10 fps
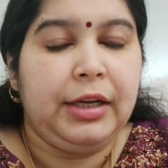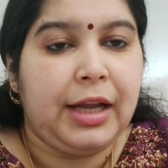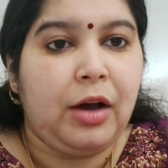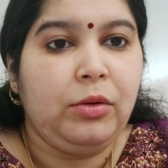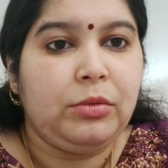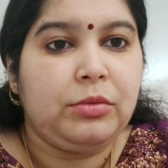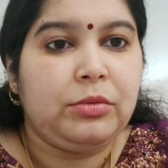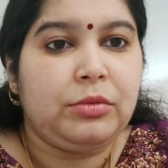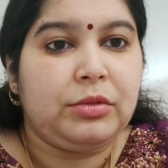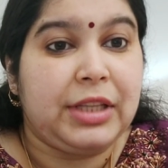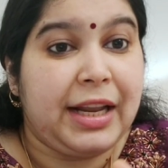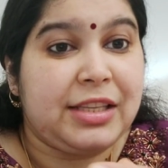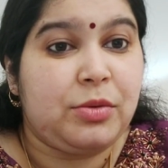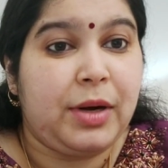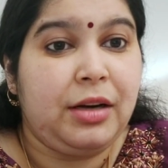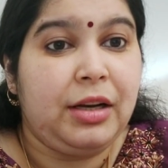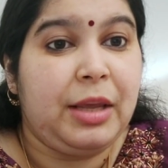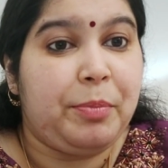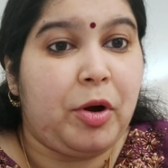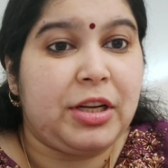Now the next one,
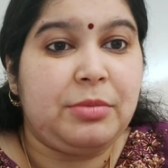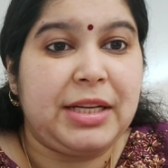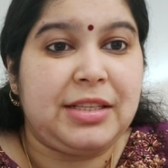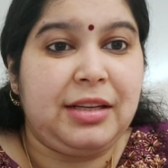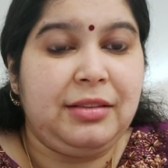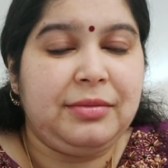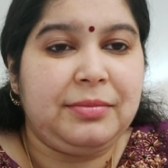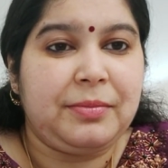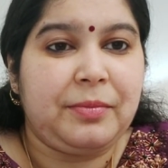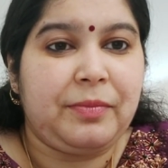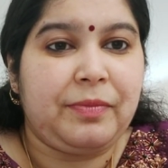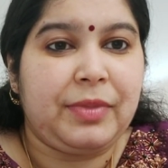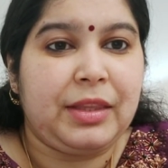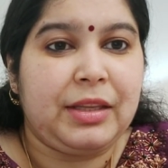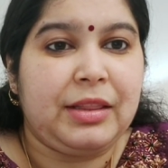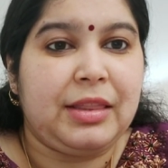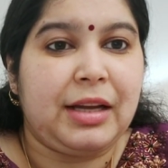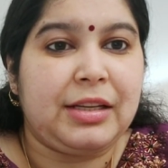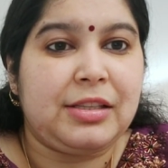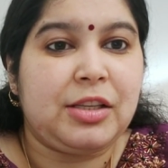important metal,
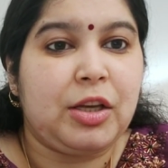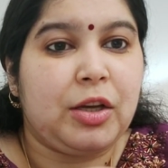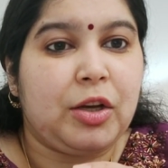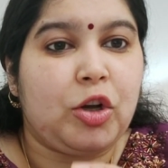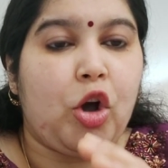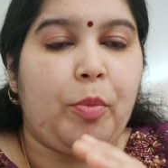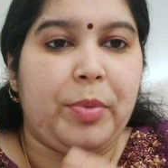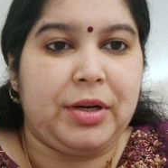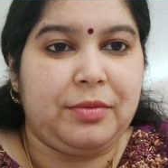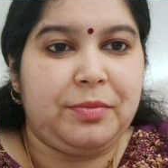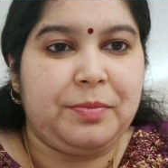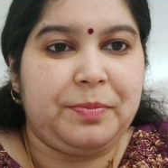that is copper.